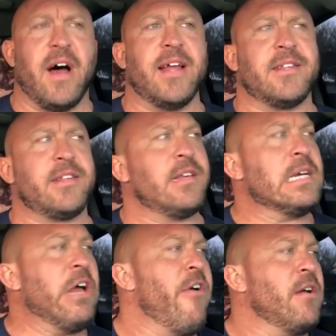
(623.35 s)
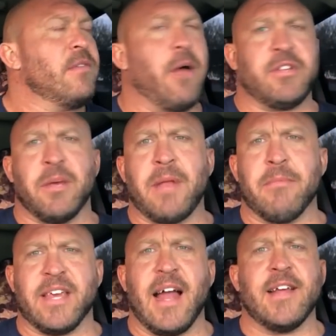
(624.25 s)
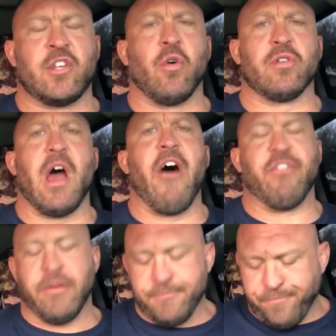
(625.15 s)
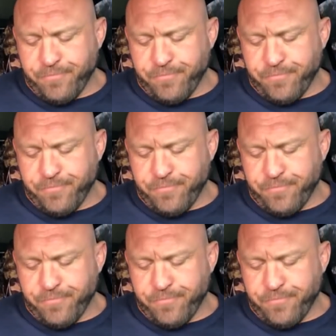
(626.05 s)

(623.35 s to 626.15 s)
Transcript: ice, I would sometimes get ice cold coffee.